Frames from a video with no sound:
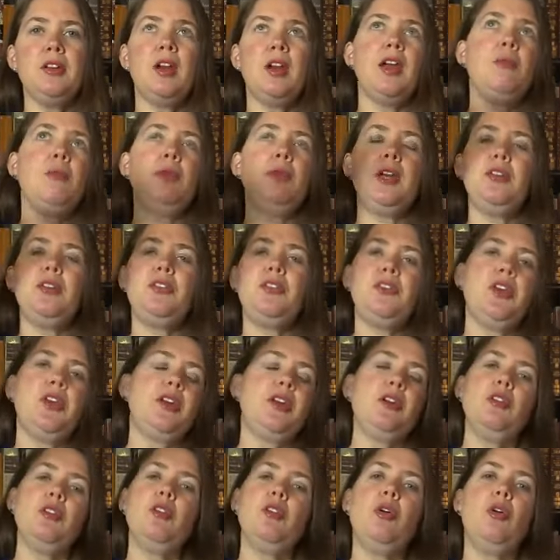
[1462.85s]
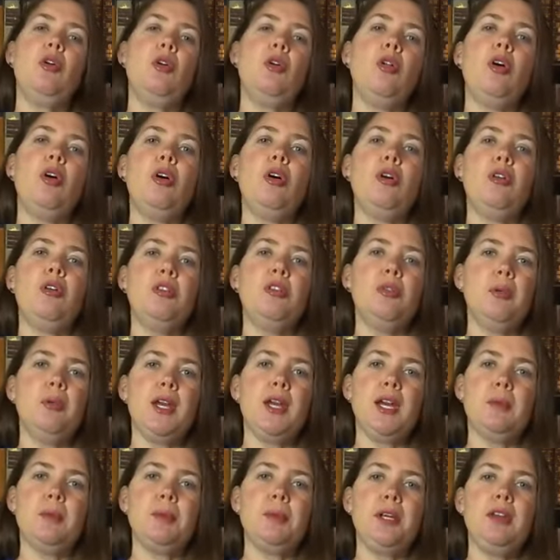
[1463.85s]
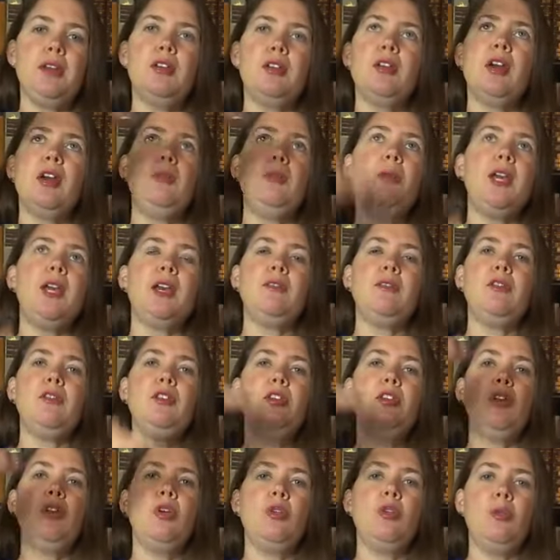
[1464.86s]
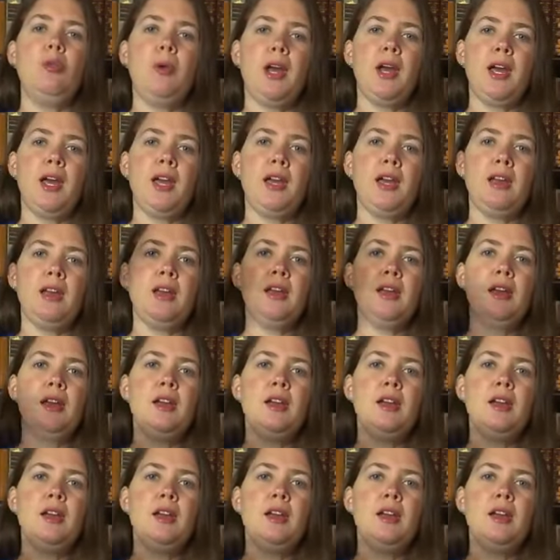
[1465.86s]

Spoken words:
and we had set a goal all the way up here and we have no way